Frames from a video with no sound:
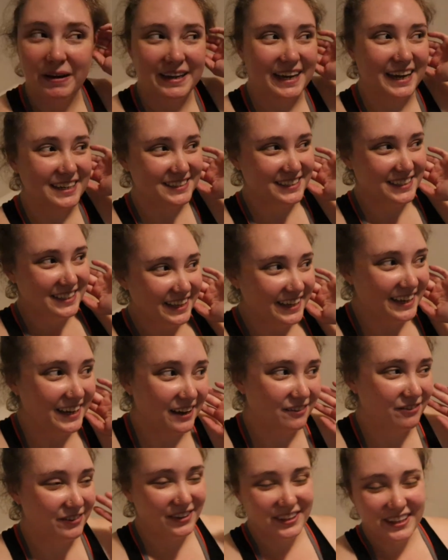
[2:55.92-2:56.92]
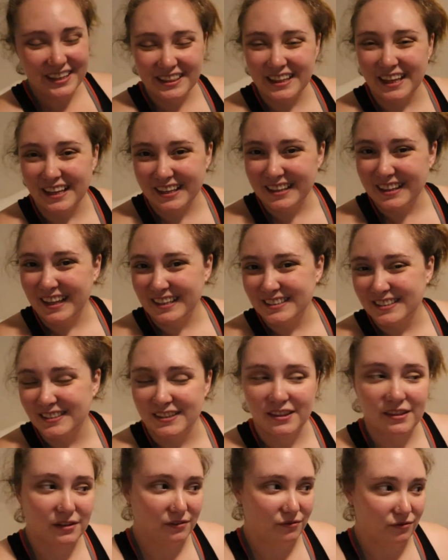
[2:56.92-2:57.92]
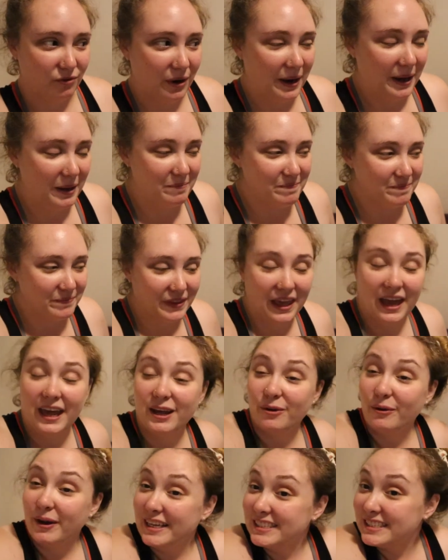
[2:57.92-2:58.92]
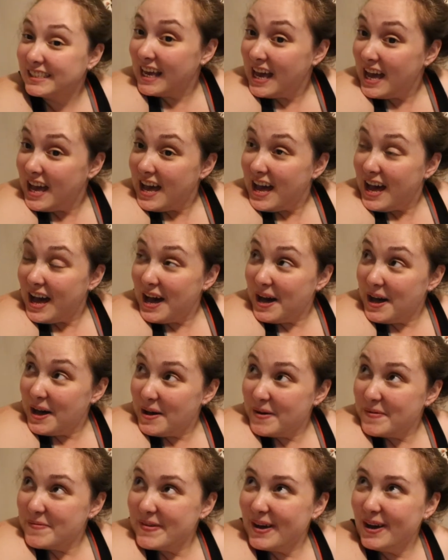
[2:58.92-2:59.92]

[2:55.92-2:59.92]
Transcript: But yeah, see, like, I feel like, that's the frame. Anyways, um,